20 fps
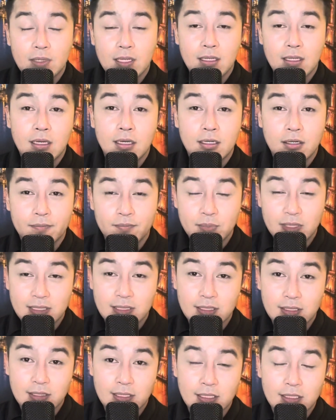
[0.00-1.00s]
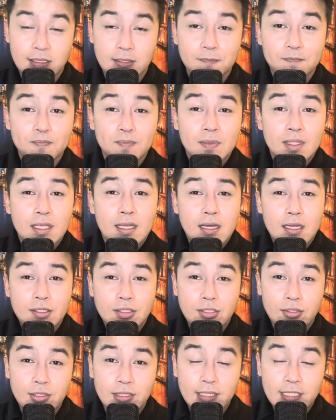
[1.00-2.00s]
A lot of businesses,
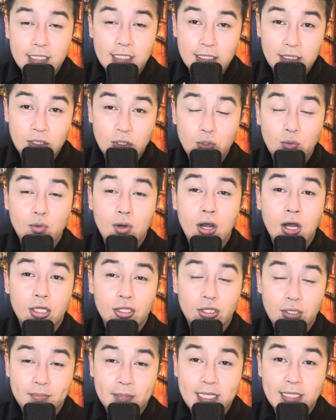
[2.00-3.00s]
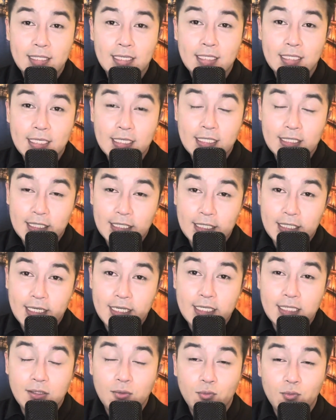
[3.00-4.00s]
you need to automate and
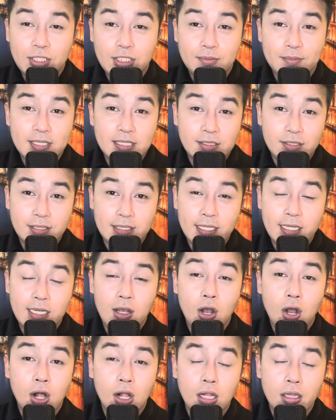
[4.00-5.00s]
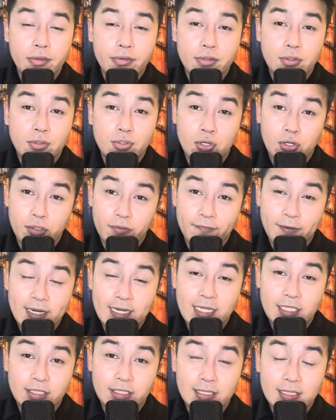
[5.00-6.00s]
integrate, which means to say all your
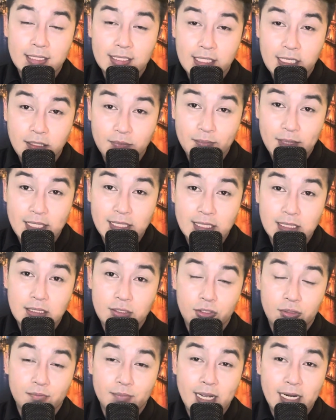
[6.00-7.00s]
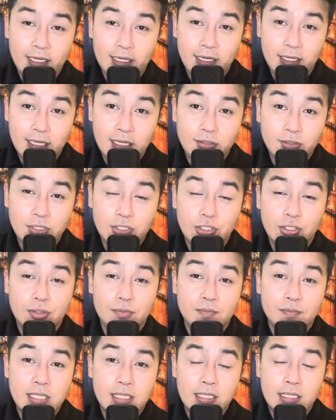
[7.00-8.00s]
financial statements, your bank accounts
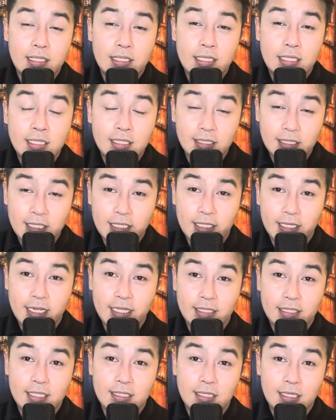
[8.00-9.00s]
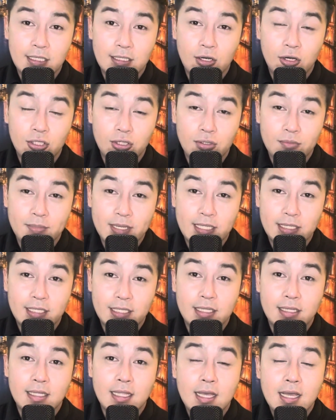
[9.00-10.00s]
should be integrated and
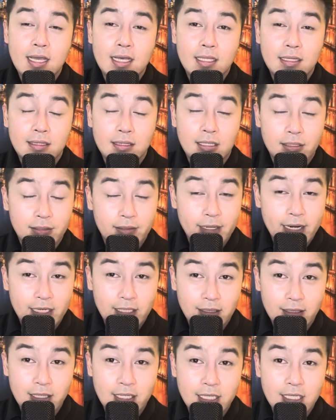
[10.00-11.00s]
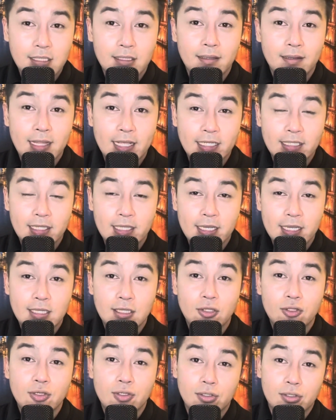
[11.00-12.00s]
automated directly linked
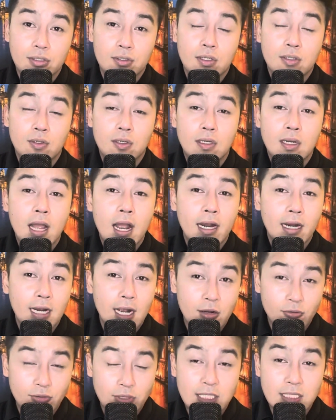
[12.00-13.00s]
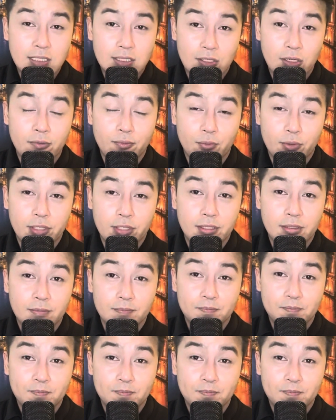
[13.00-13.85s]
into your accounting software.